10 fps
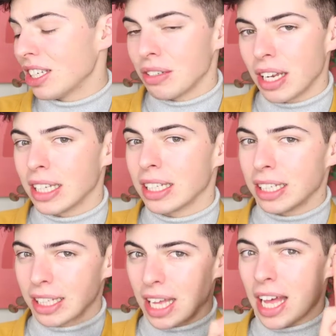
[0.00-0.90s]
don't like
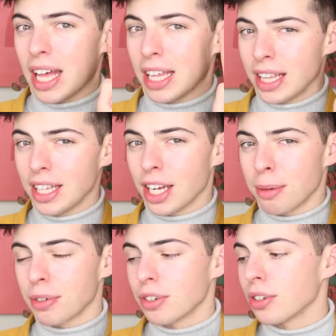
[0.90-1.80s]
the healthy
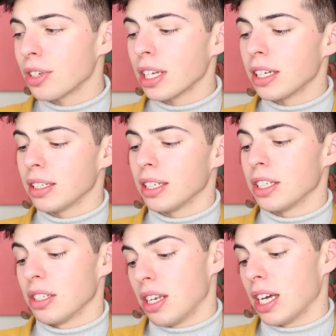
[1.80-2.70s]
type of granola,
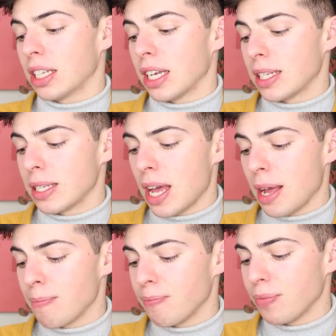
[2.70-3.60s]
you'll like this.
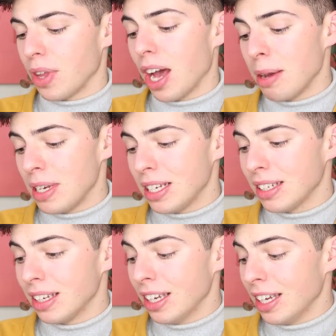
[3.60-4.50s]
I
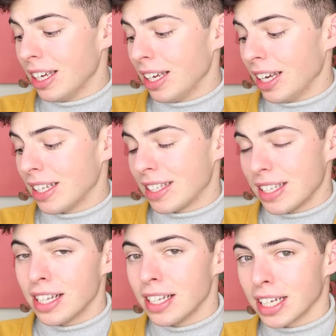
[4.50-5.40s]
mean, it
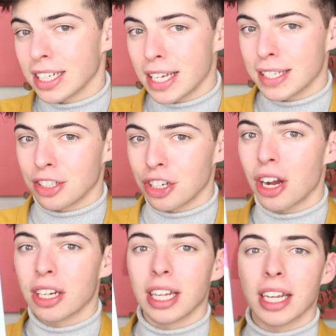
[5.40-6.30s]
still like tastes like
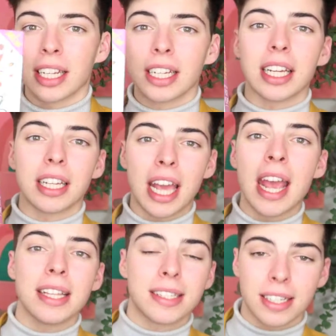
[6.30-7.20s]
chocolate and like
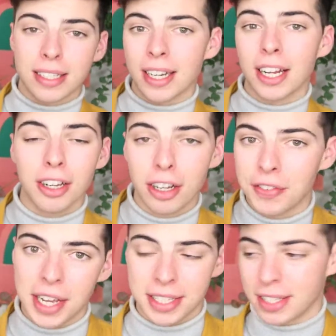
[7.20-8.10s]
hazelnut, and I love
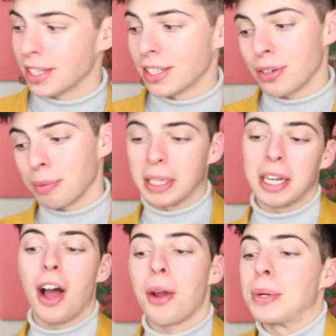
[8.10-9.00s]
hazelnut, so I mean
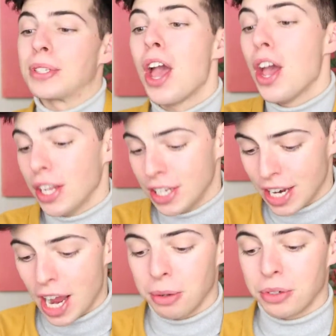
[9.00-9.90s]
I was
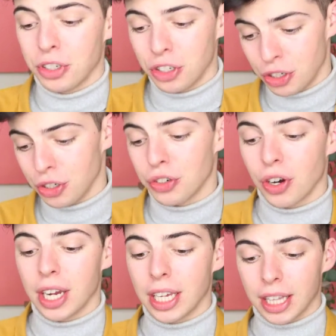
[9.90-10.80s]
down to
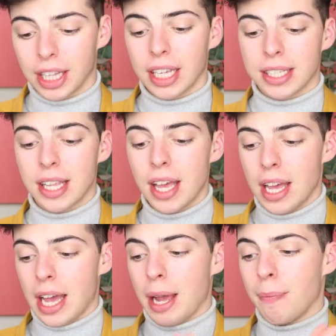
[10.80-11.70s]
try this.
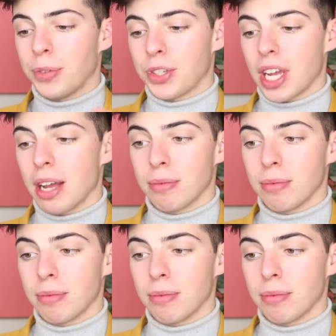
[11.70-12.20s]
So yeah,